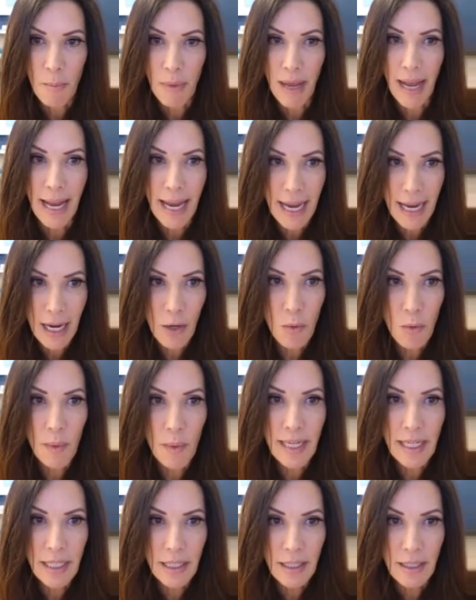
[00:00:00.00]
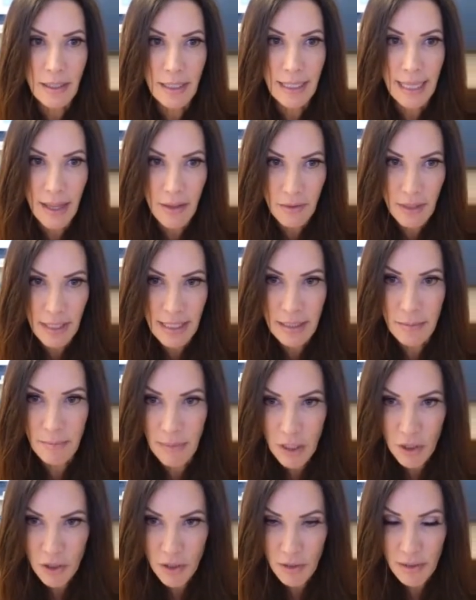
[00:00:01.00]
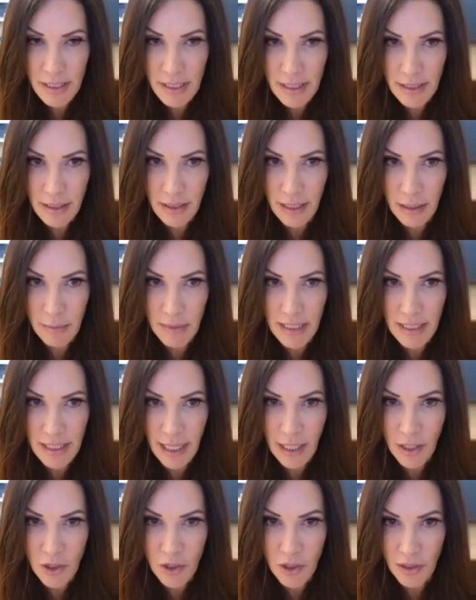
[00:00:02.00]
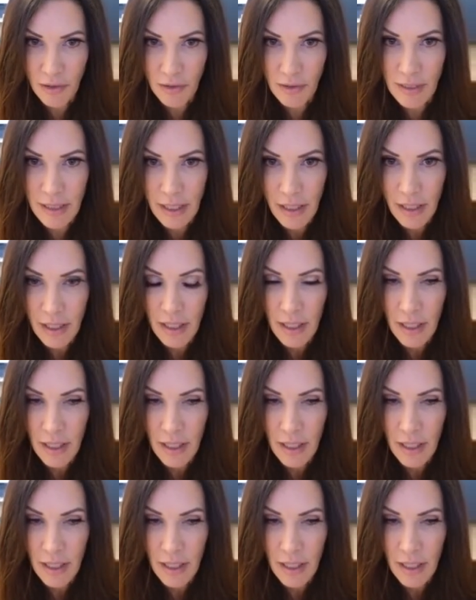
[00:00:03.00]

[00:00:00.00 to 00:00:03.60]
but how we can get these misuses and limitations,